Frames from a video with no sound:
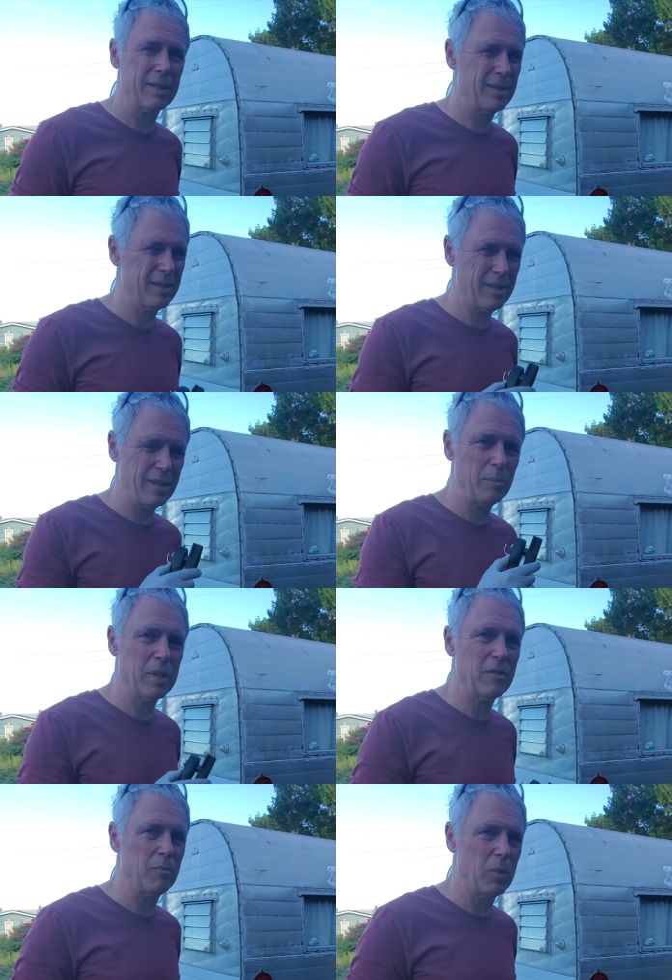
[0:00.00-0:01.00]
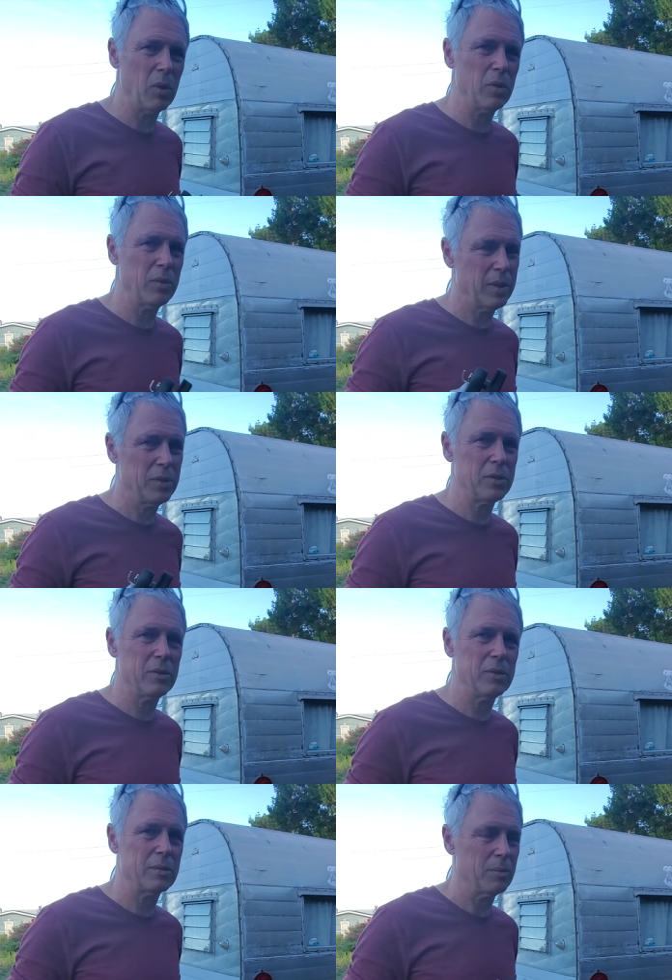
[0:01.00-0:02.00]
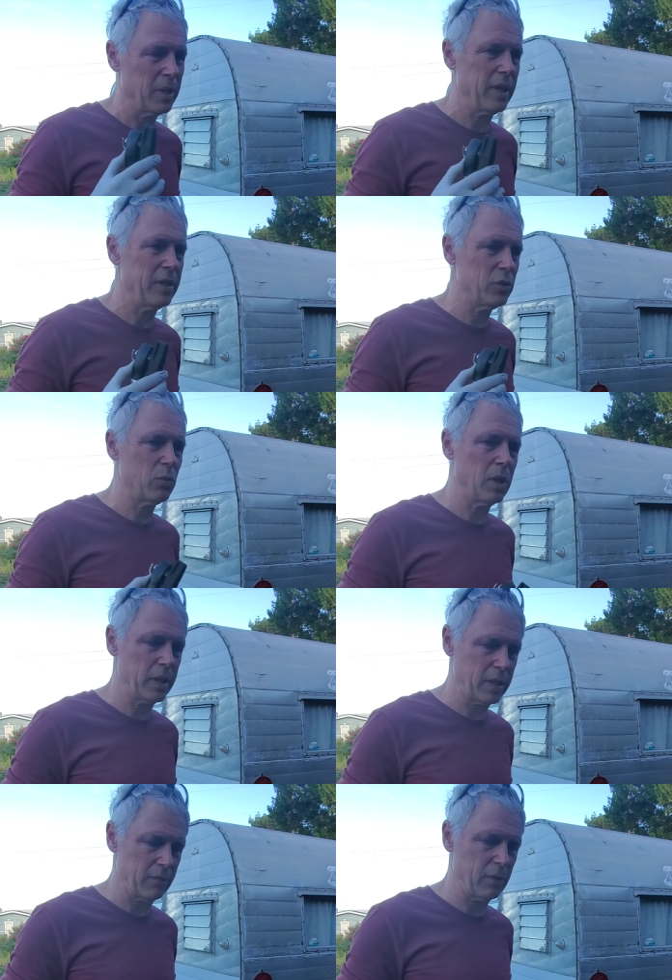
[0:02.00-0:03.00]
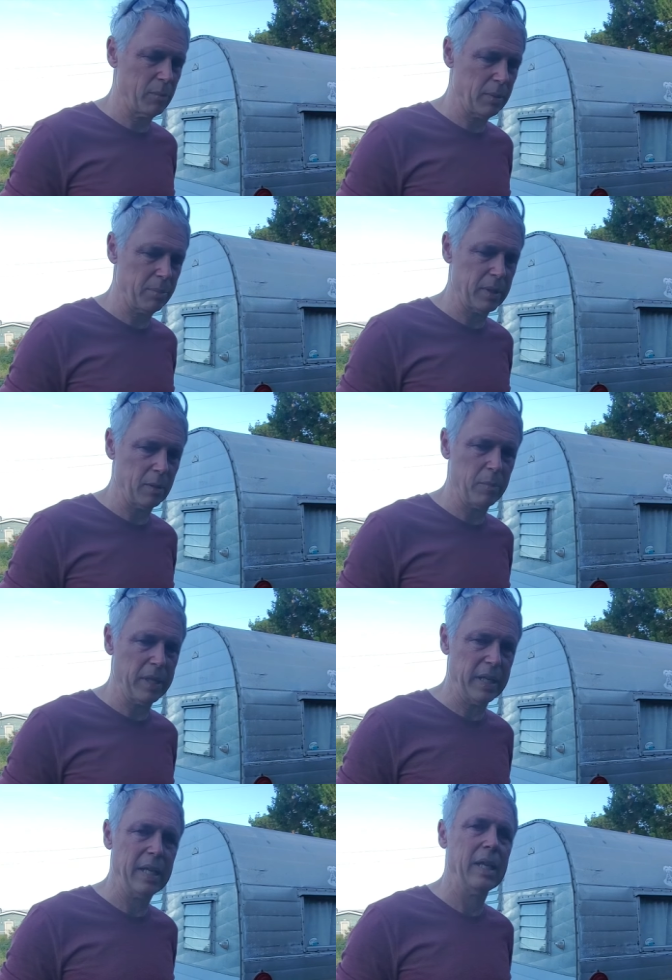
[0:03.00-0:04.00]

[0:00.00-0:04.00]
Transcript: There's a little bit of mold issues. I just wanted to cover them up a little bit